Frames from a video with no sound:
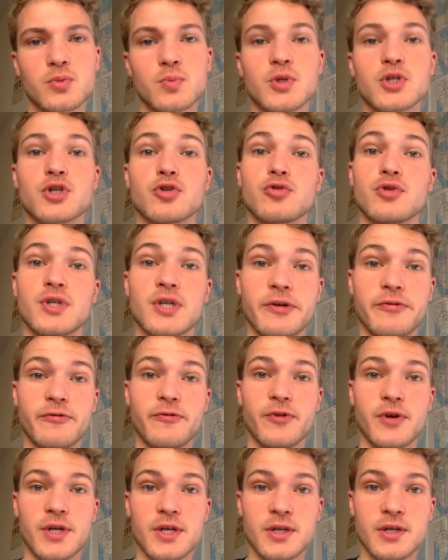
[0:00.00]
which are
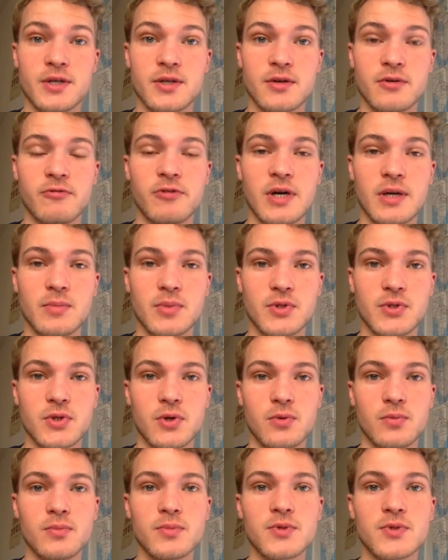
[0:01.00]
different
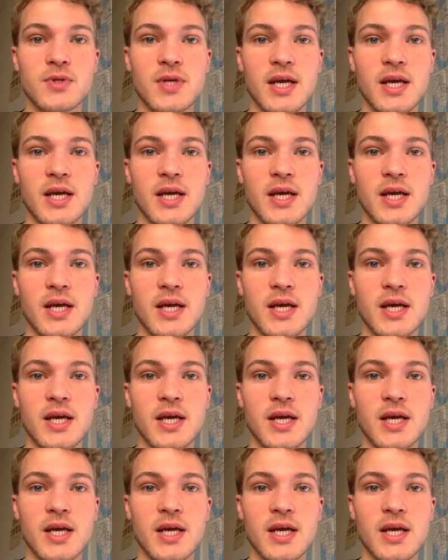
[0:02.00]
ribosomes